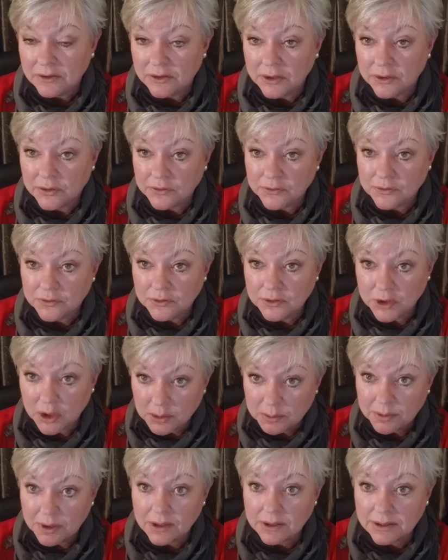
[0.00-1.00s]
There's
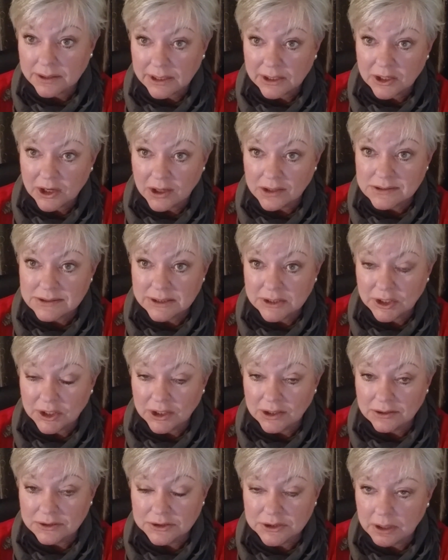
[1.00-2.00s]
no marketing cost at
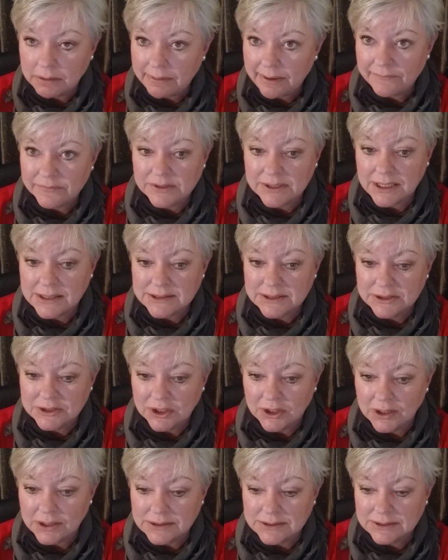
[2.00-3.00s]
all, no advertising
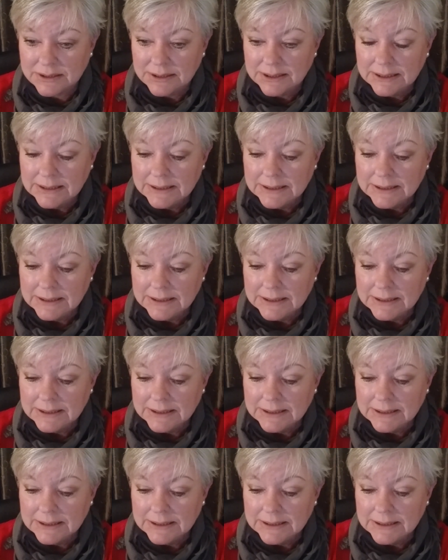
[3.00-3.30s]
cost.